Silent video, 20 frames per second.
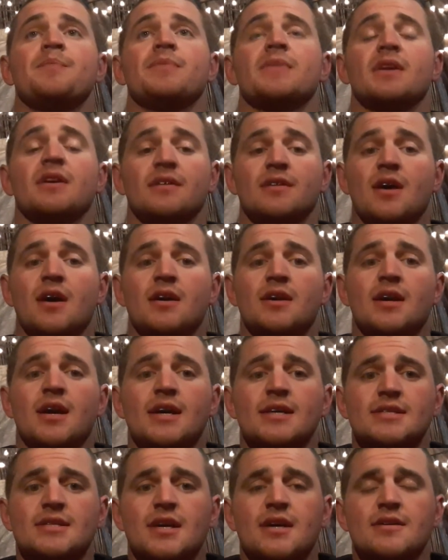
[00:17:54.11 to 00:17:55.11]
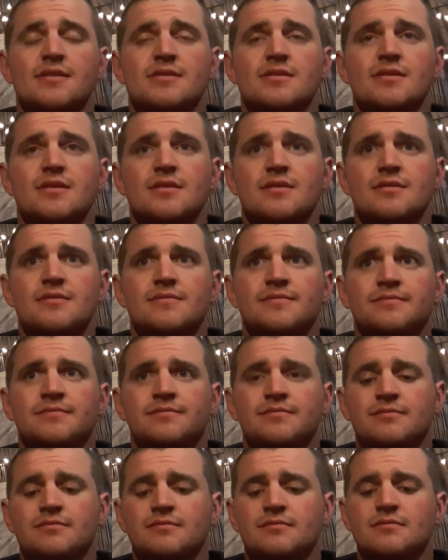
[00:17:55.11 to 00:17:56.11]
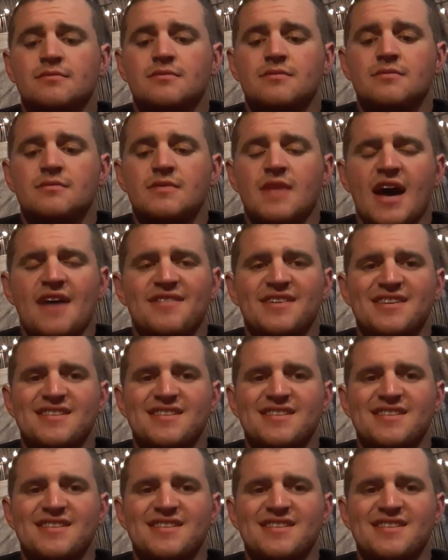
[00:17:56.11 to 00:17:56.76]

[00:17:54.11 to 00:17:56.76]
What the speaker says: It'll knock your ass out, so having